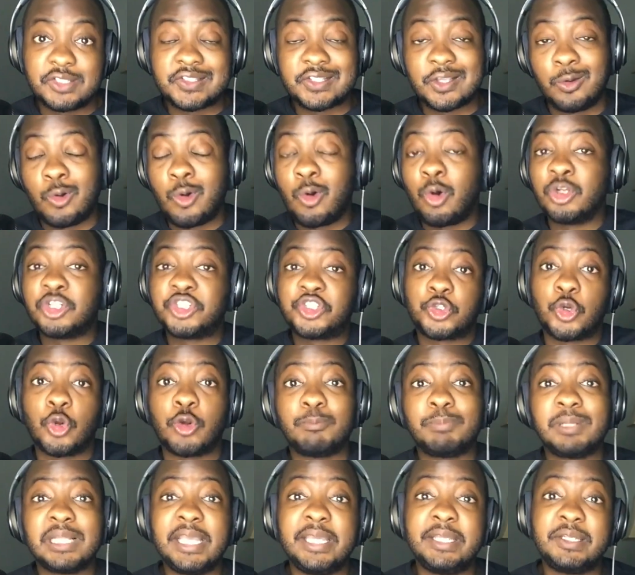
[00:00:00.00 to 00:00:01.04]
So on
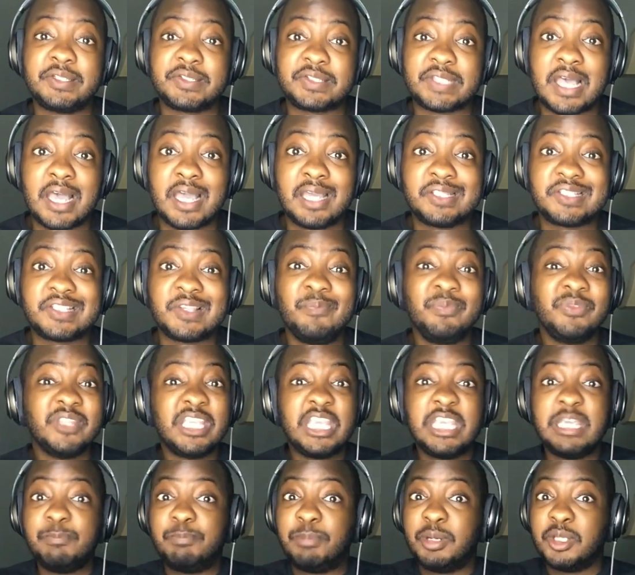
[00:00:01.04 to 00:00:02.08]
short play designs,
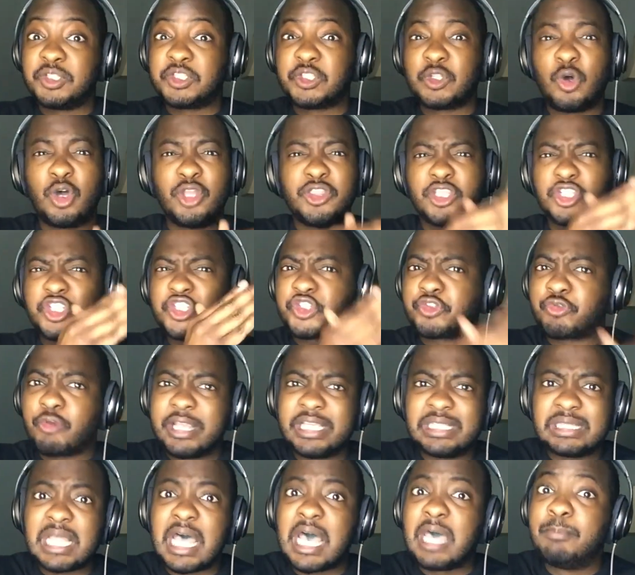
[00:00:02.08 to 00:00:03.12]
he puts on the
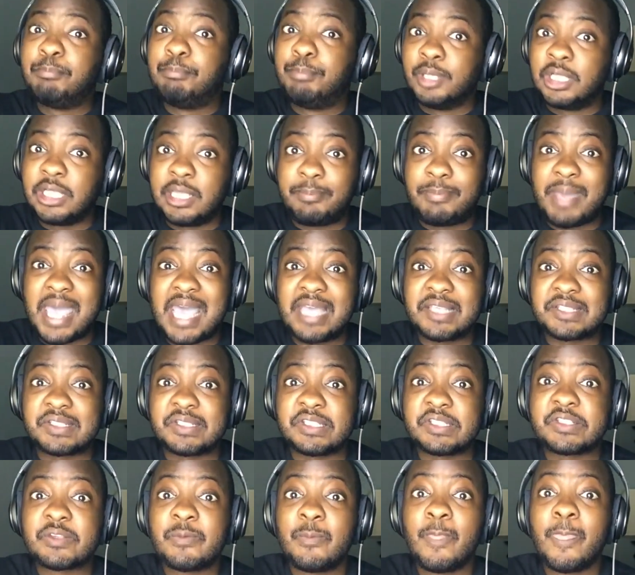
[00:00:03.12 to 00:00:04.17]
straight line bullet
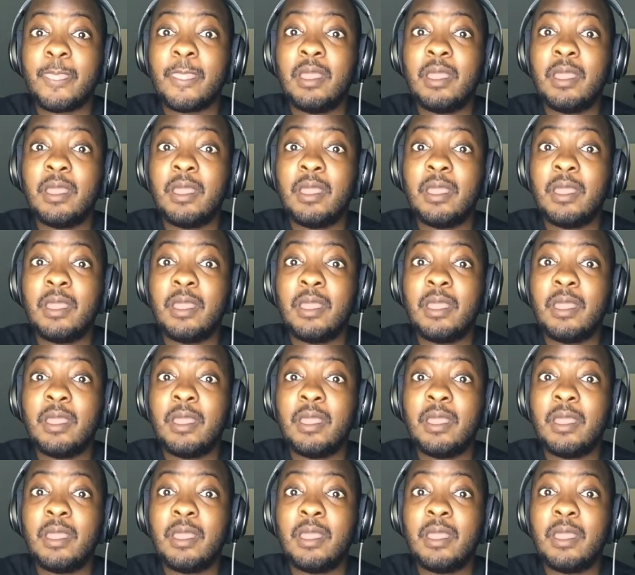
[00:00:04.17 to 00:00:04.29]
passes.